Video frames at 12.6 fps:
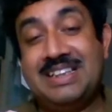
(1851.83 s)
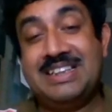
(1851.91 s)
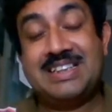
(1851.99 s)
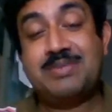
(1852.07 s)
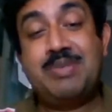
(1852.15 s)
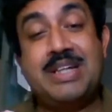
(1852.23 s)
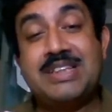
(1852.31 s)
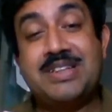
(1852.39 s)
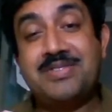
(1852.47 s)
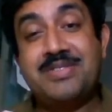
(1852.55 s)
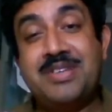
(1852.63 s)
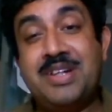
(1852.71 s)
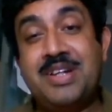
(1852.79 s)
the space
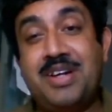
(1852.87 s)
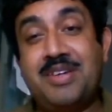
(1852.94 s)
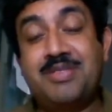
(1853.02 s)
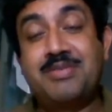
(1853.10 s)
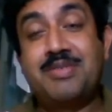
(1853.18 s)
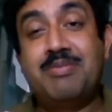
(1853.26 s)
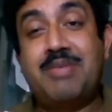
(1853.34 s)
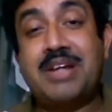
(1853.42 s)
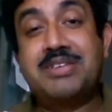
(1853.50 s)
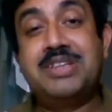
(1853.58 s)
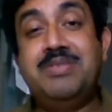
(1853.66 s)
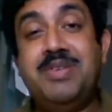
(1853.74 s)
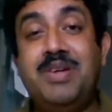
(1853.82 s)
of
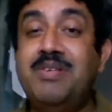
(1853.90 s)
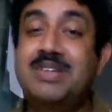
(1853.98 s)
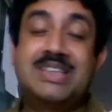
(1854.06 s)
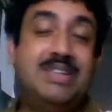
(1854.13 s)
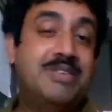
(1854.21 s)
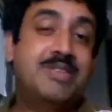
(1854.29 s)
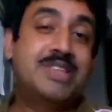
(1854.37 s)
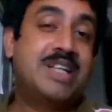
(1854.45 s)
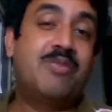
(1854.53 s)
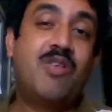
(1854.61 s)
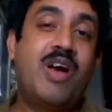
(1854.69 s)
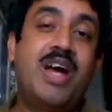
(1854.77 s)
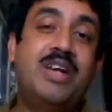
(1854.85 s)
microtubules in
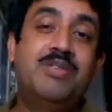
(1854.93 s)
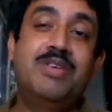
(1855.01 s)
somewhere,